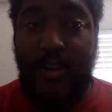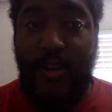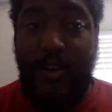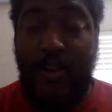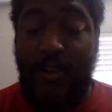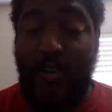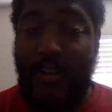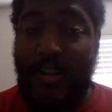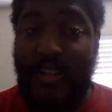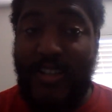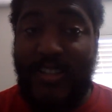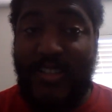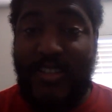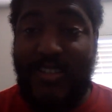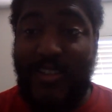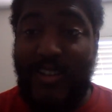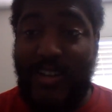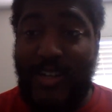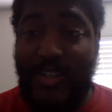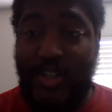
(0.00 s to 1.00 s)

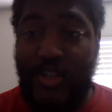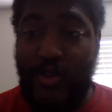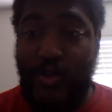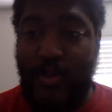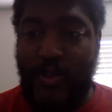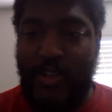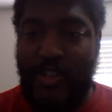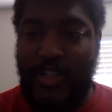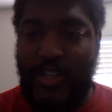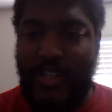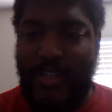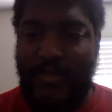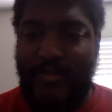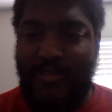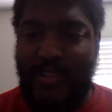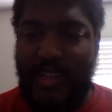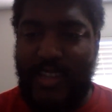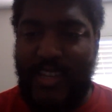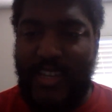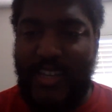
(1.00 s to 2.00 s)
Arkansas, Georgia.
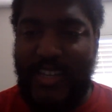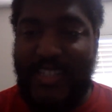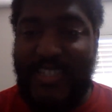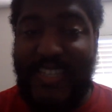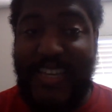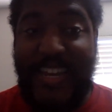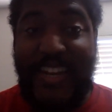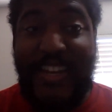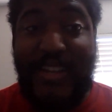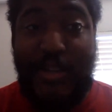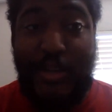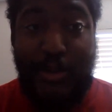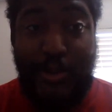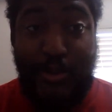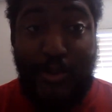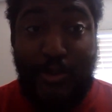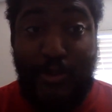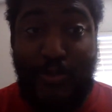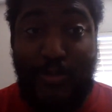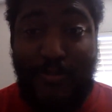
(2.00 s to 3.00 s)
It's at
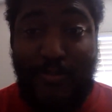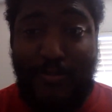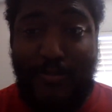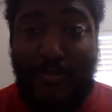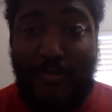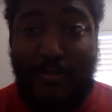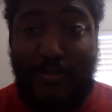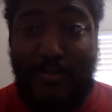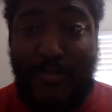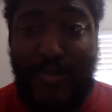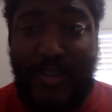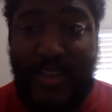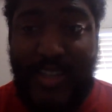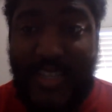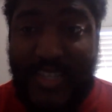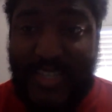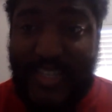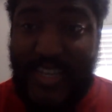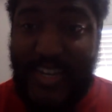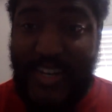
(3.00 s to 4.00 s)
noon.
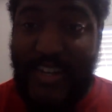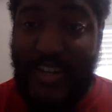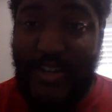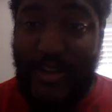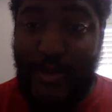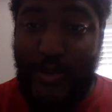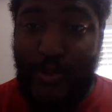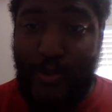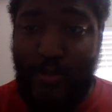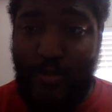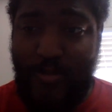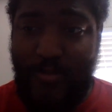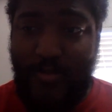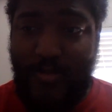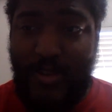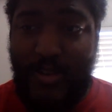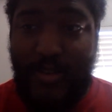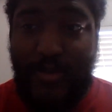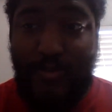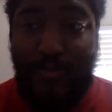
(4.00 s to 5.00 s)
It's at noon.
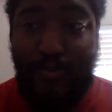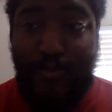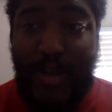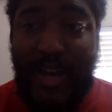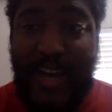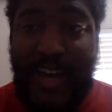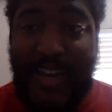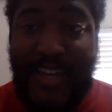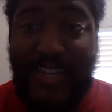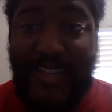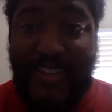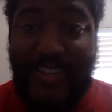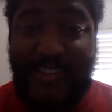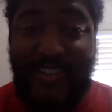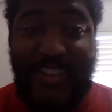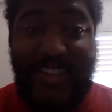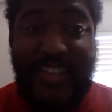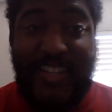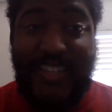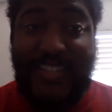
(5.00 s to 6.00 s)
My
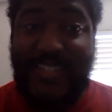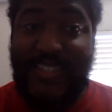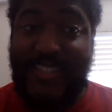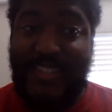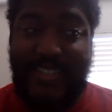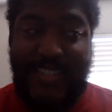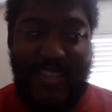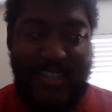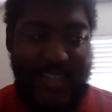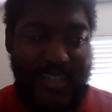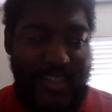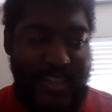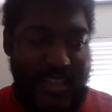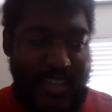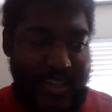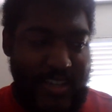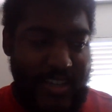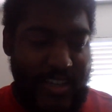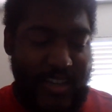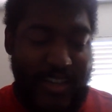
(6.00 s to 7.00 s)
goodness.
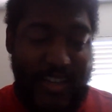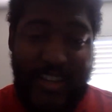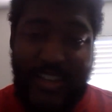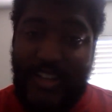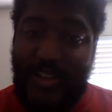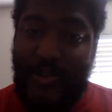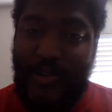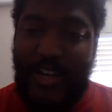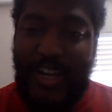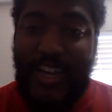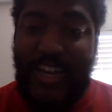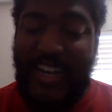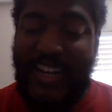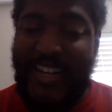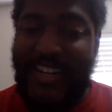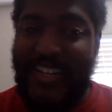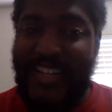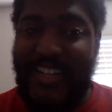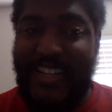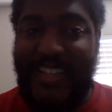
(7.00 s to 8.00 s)
You know, I
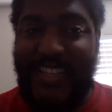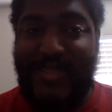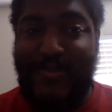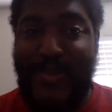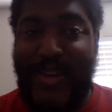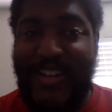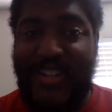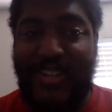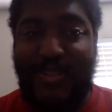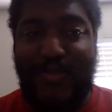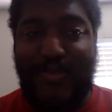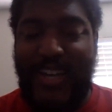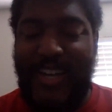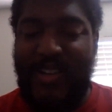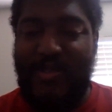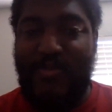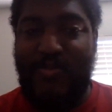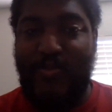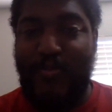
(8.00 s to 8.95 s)
hated that this matchup got